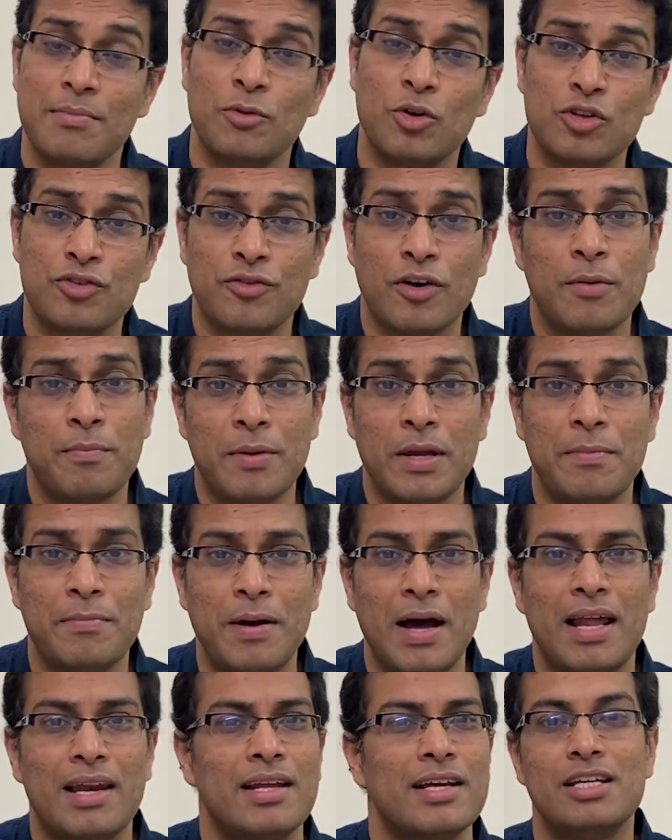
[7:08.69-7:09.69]
goes for
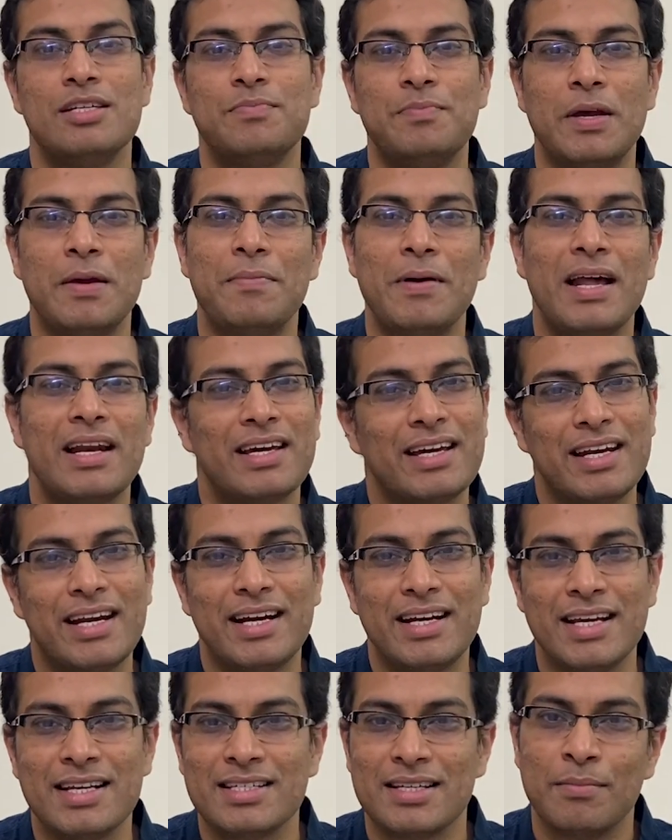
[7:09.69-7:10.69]
PayPal. Is PayPal
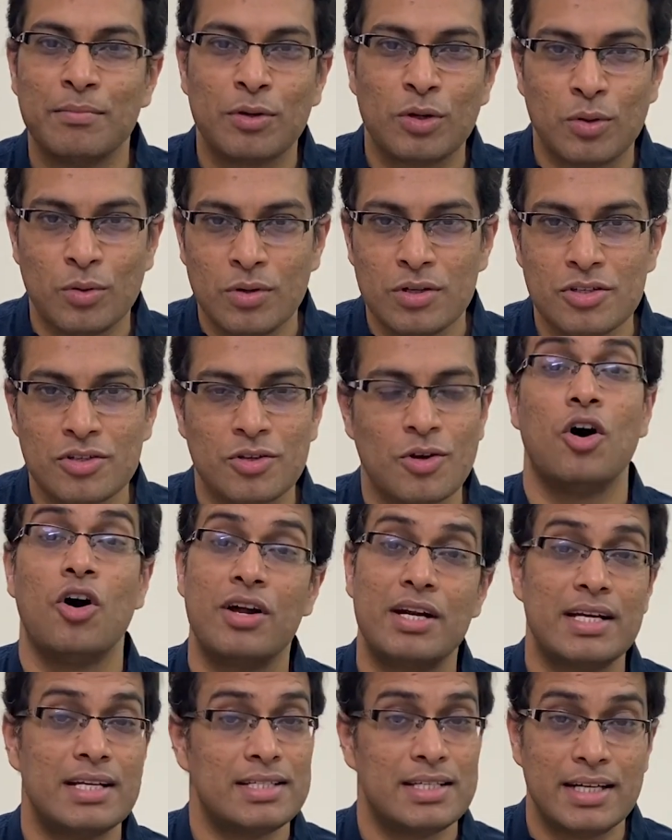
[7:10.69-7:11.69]
creating some clothes
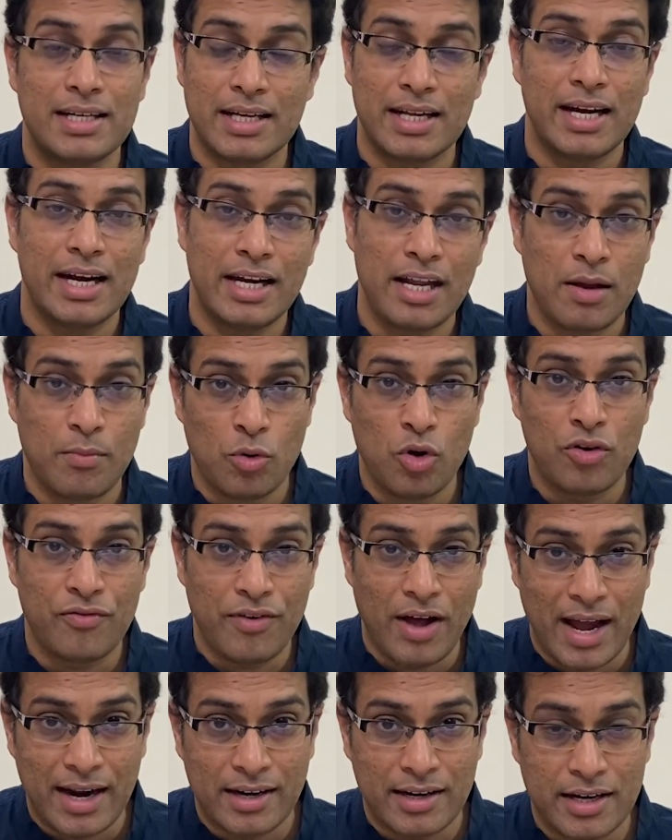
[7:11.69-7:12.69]
or is it creating more
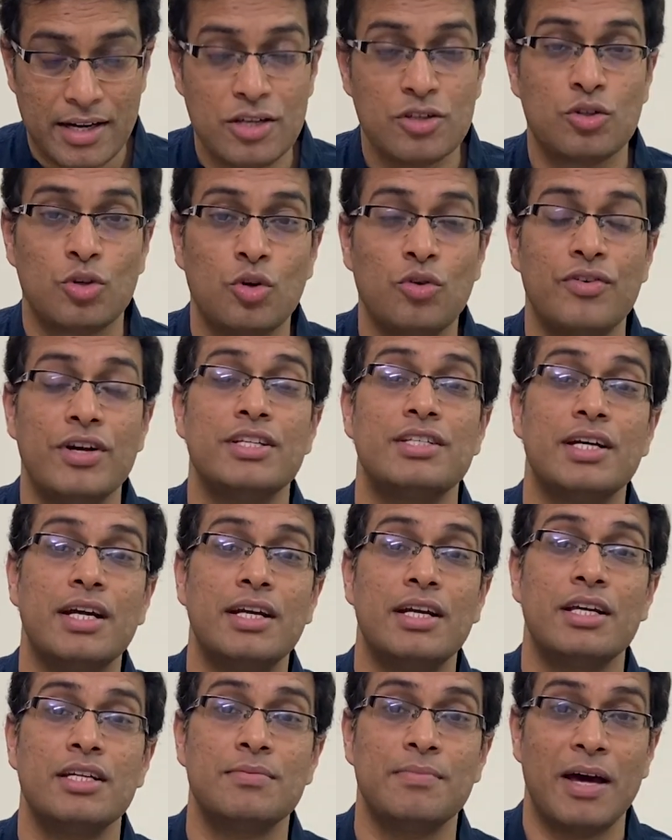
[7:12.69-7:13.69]
factories through which it
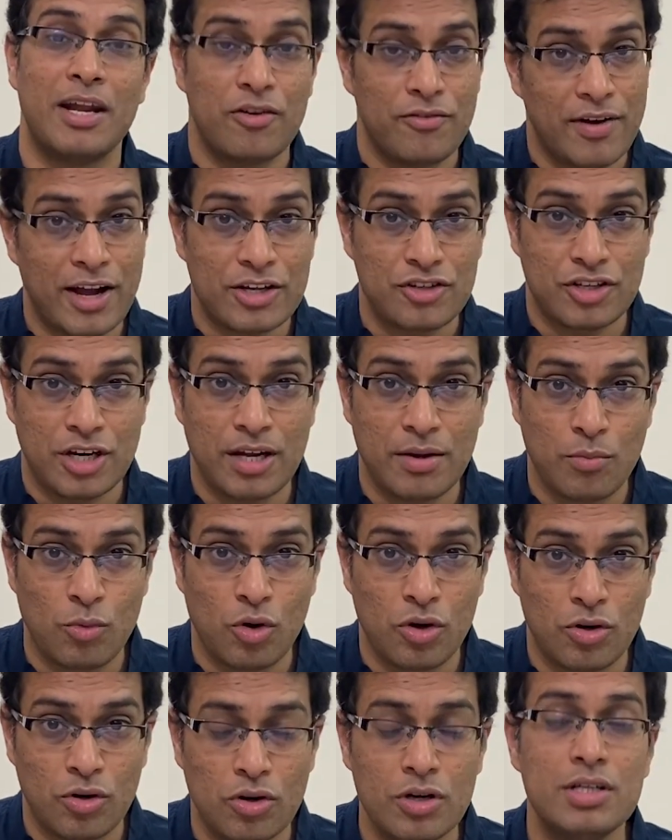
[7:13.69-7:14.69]
is manufacturing
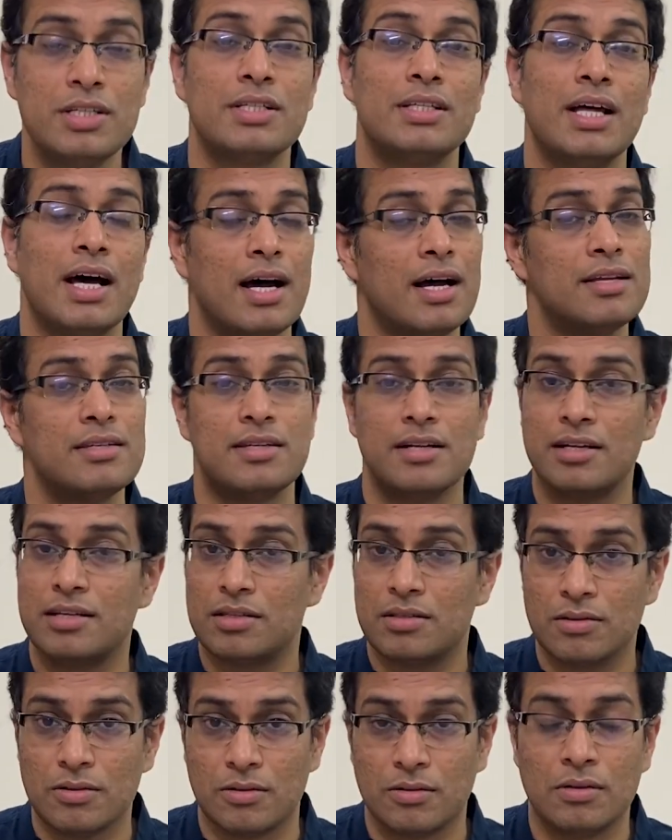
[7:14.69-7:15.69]
more goods? The answer is
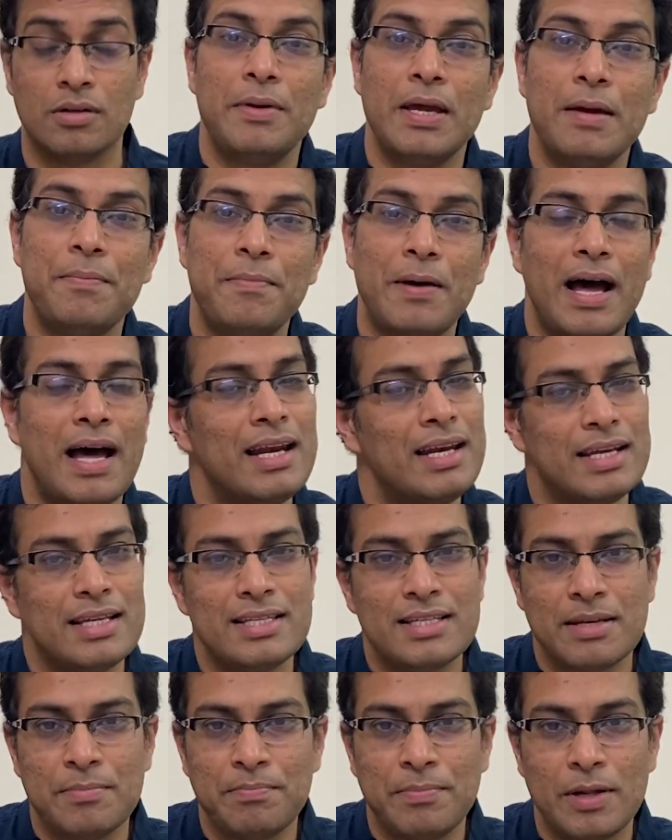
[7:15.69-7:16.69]
no. PayPal, in
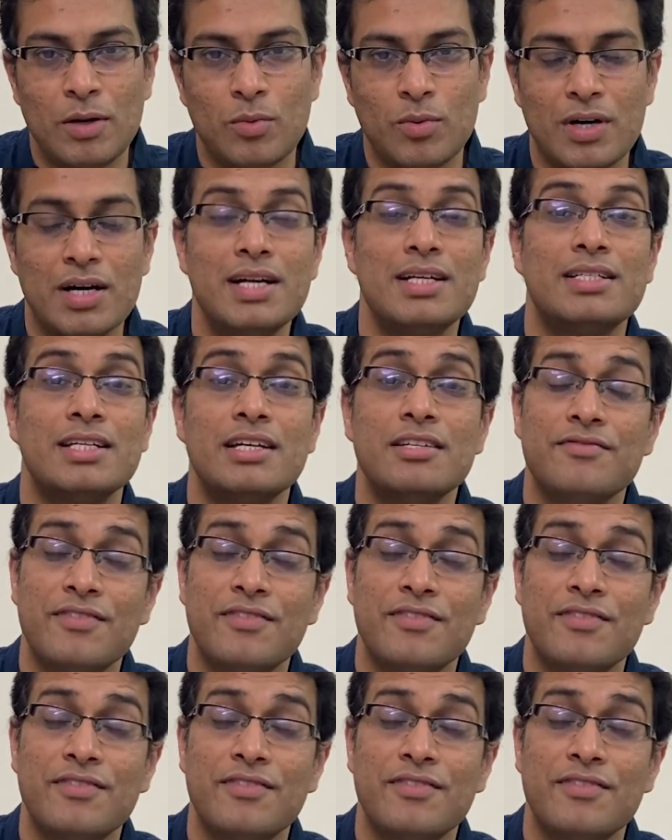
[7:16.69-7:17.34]
simple words, is